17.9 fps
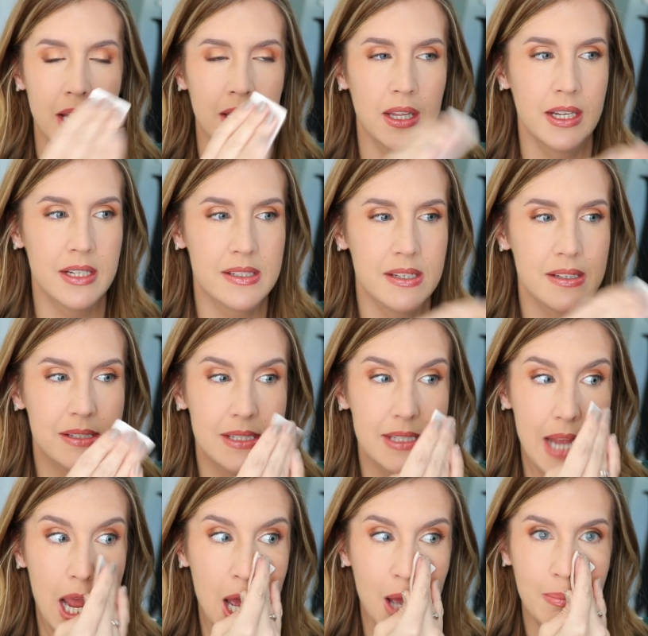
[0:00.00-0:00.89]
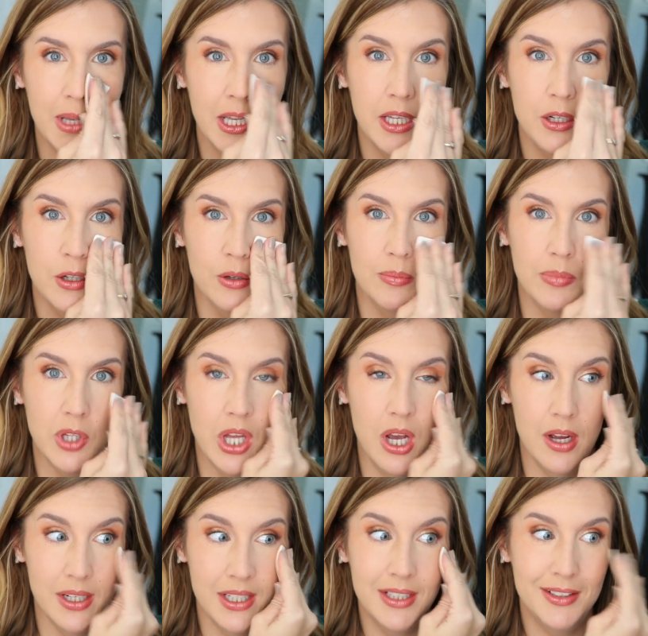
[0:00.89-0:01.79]
I like to dab it or
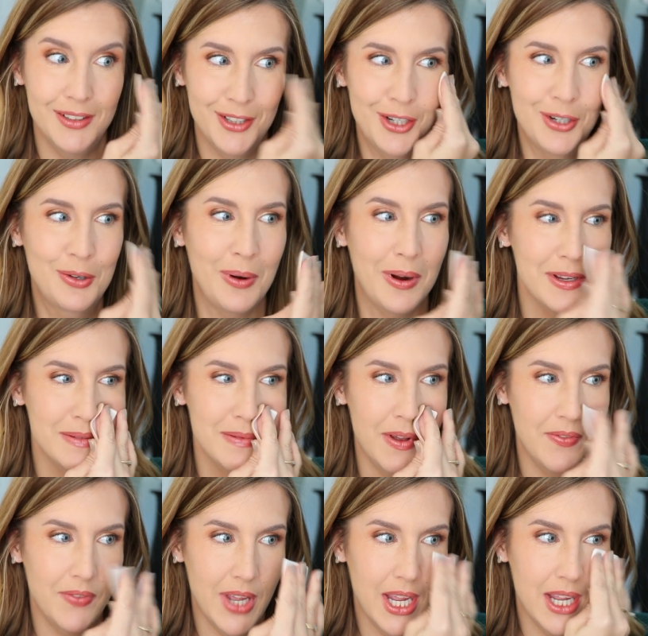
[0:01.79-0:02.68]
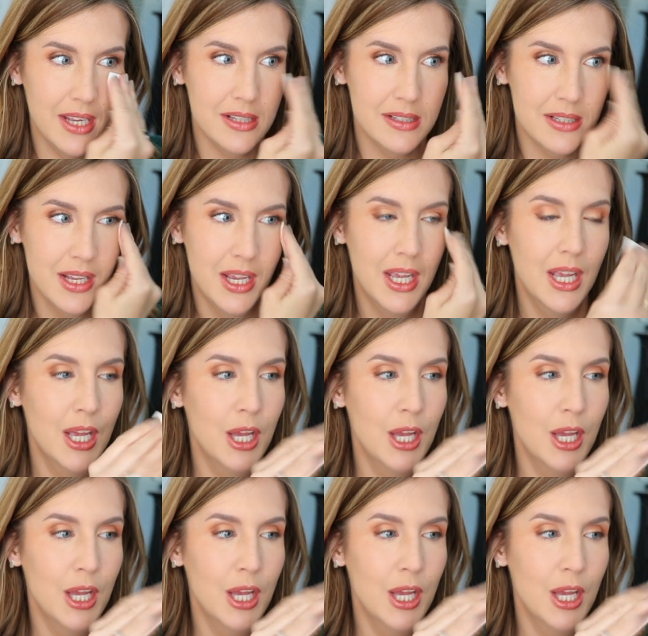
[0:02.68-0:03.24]
blot it across my face